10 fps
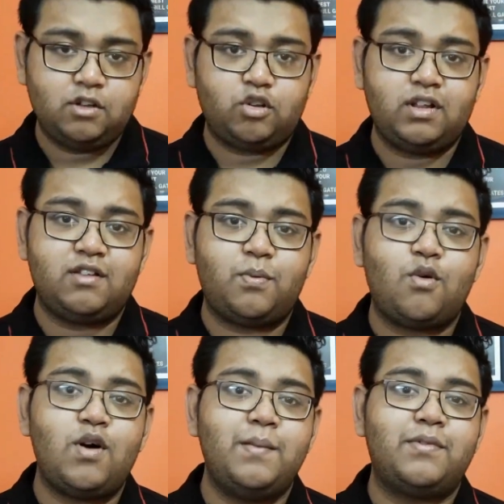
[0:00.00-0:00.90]
So this
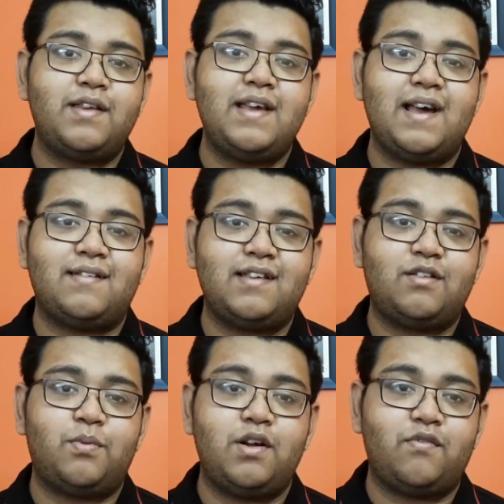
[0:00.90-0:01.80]
Poco M3 has
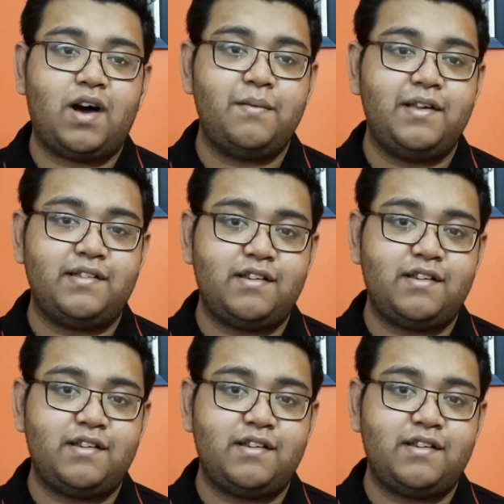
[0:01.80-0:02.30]
6.5-inch